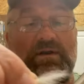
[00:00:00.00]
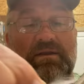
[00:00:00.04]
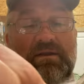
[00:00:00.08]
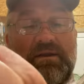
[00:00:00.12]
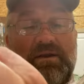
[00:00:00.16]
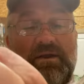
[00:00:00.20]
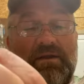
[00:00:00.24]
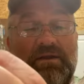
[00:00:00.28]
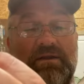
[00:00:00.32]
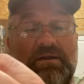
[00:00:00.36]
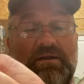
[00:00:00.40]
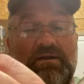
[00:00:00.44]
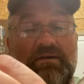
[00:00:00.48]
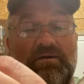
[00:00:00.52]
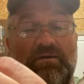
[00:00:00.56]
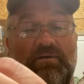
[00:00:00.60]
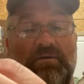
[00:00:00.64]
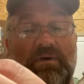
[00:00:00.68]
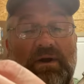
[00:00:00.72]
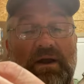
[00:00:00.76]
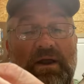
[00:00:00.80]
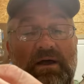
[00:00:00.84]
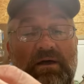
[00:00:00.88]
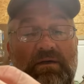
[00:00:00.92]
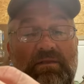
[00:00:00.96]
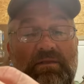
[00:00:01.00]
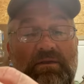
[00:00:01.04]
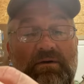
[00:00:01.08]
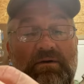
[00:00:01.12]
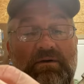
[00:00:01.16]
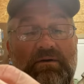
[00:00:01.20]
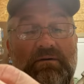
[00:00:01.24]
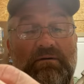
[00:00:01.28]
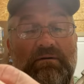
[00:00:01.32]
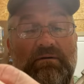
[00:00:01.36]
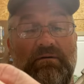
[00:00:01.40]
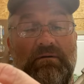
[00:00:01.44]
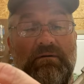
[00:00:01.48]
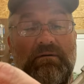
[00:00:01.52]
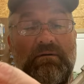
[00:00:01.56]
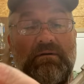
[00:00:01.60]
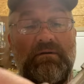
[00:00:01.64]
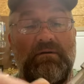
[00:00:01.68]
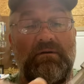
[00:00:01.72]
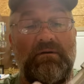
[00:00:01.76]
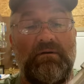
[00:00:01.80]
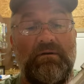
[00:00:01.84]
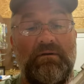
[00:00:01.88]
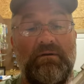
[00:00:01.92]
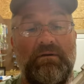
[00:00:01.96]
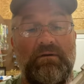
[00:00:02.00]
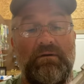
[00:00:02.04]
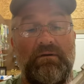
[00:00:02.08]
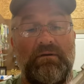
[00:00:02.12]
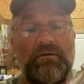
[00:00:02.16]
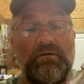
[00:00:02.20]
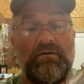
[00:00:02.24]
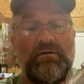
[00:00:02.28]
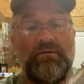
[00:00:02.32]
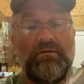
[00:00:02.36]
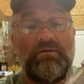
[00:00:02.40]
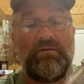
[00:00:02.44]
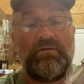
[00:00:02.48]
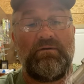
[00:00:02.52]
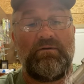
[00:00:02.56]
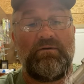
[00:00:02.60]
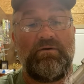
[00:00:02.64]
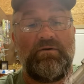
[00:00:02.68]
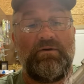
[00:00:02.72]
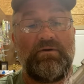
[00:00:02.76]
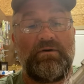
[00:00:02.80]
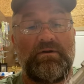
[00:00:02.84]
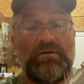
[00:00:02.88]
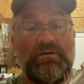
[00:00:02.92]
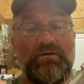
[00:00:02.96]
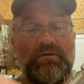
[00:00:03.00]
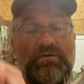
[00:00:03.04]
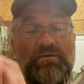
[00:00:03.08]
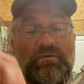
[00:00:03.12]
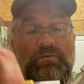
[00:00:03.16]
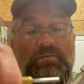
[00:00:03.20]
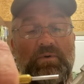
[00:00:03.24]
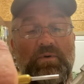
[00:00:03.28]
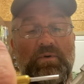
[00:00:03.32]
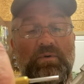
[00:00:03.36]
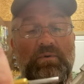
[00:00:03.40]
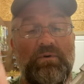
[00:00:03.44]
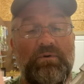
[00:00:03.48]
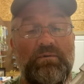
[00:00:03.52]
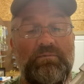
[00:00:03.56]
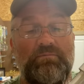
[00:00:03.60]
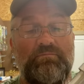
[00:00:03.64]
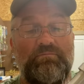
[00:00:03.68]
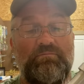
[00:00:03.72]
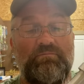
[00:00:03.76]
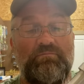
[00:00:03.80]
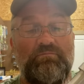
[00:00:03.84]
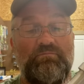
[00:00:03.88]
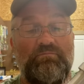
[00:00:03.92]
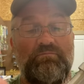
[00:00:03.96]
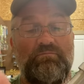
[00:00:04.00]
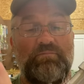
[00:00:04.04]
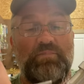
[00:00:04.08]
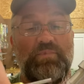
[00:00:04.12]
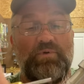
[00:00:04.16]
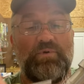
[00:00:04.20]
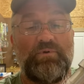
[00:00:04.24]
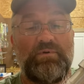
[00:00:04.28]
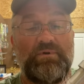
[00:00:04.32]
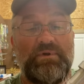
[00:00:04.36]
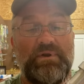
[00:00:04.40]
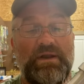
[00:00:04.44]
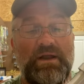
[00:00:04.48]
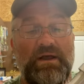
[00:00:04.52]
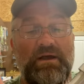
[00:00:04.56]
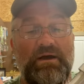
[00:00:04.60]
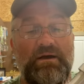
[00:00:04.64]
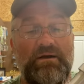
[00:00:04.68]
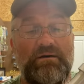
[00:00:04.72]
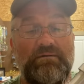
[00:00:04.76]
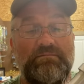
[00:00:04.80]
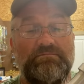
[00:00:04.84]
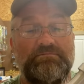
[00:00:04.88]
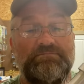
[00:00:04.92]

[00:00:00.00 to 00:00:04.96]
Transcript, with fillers: to get it around the, the hook a little more pulled it out.